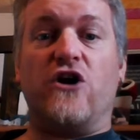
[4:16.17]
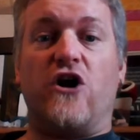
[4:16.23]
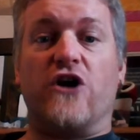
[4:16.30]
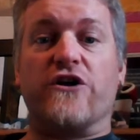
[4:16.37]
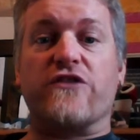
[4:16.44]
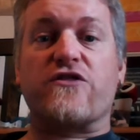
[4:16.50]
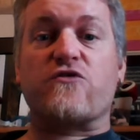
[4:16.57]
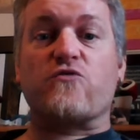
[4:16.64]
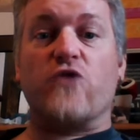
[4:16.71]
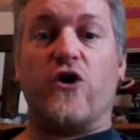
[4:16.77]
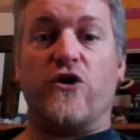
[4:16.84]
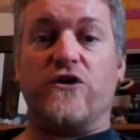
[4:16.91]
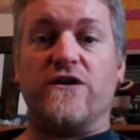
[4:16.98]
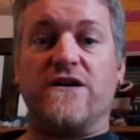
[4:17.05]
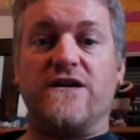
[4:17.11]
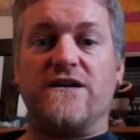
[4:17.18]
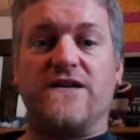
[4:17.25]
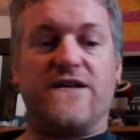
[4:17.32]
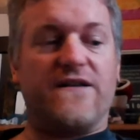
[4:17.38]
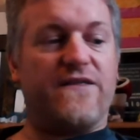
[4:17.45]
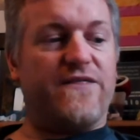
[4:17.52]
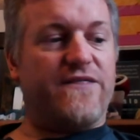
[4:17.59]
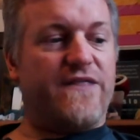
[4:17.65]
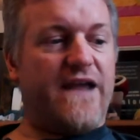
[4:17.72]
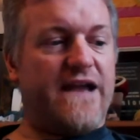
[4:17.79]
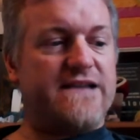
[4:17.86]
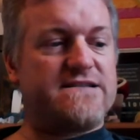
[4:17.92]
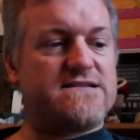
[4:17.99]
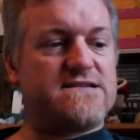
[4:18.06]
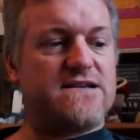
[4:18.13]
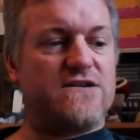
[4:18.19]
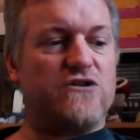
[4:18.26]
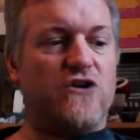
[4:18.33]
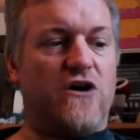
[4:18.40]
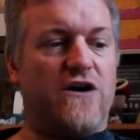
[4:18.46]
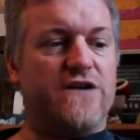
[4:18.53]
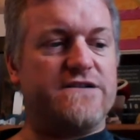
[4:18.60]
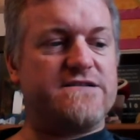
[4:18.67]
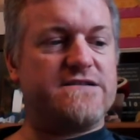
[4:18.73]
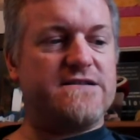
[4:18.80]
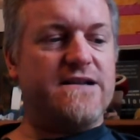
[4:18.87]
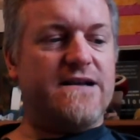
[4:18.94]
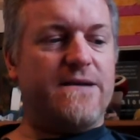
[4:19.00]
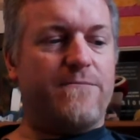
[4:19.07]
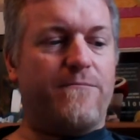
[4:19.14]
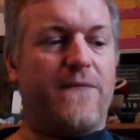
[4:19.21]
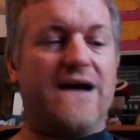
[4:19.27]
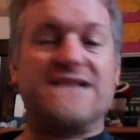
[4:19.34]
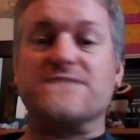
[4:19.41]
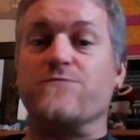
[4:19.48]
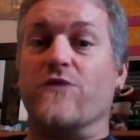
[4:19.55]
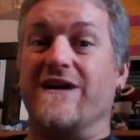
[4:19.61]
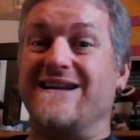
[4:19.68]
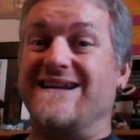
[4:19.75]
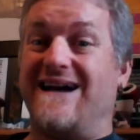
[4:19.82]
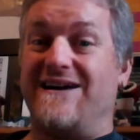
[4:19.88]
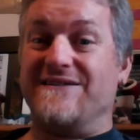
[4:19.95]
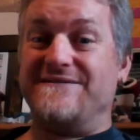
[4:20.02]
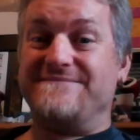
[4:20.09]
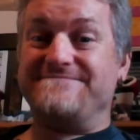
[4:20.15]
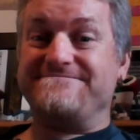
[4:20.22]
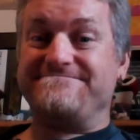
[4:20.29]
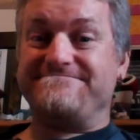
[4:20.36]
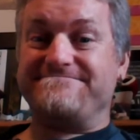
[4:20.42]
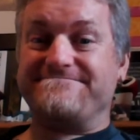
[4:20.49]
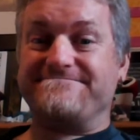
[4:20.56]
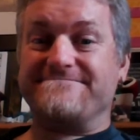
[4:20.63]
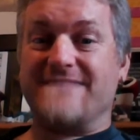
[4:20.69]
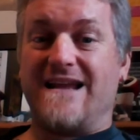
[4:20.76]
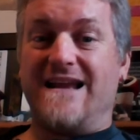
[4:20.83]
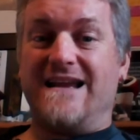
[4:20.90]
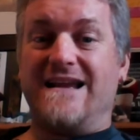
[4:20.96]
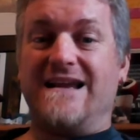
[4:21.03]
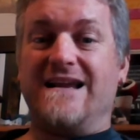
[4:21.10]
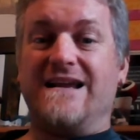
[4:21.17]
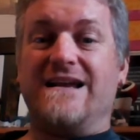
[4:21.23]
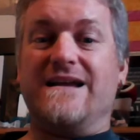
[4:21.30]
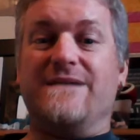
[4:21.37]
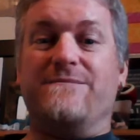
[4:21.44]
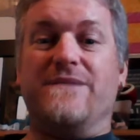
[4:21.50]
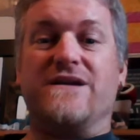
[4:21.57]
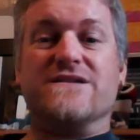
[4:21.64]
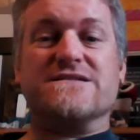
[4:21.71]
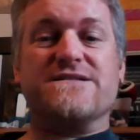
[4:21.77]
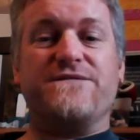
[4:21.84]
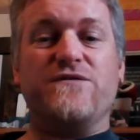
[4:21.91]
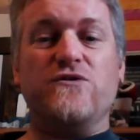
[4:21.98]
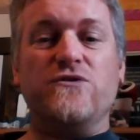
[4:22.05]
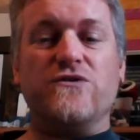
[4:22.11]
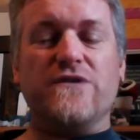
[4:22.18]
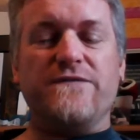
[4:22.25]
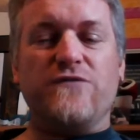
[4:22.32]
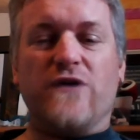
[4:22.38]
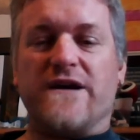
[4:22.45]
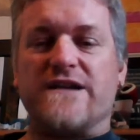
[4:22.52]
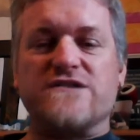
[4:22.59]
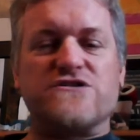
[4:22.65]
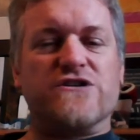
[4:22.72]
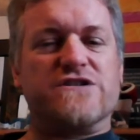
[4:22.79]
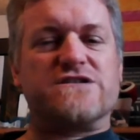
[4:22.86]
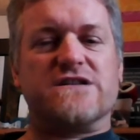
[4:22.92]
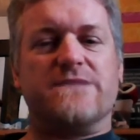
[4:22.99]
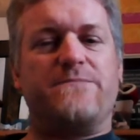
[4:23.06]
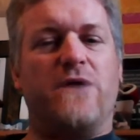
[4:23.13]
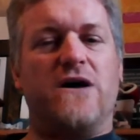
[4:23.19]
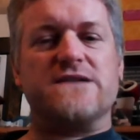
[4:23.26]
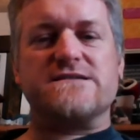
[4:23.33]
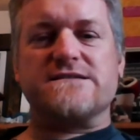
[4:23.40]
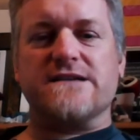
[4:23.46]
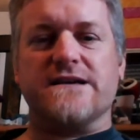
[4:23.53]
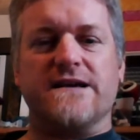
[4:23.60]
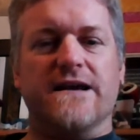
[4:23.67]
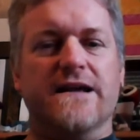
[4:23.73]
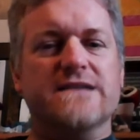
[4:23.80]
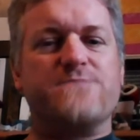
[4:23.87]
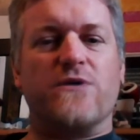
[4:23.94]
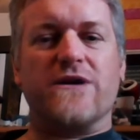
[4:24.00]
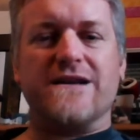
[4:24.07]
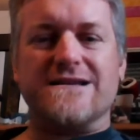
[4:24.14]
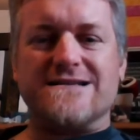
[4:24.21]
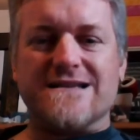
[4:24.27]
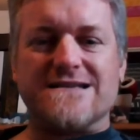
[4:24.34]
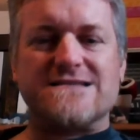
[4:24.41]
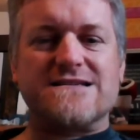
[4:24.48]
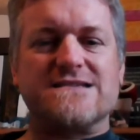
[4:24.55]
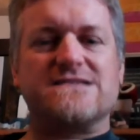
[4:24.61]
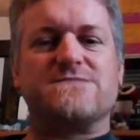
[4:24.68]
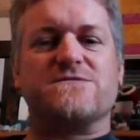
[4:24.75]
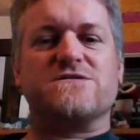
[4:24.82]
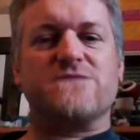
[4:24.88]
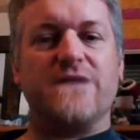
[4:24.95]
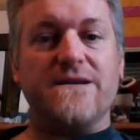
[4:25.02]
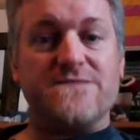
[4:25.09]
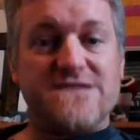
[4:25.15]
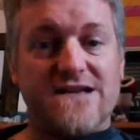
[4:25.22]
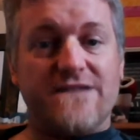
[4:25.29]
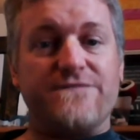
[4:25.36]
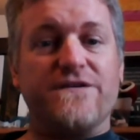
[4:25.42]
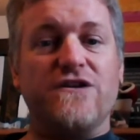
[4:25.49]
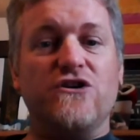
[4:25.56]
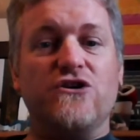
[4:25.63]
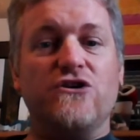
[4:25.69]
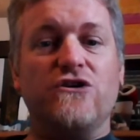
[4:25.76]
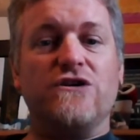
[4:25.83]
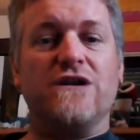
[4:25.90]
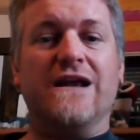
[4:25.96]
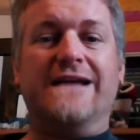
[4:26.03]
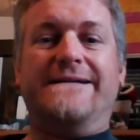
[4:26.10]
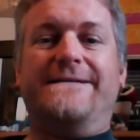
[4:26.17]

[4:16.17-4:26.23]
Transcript: on a throne that God might bring down? Because if you if you had a church and the pastor is putting distance between himself and you,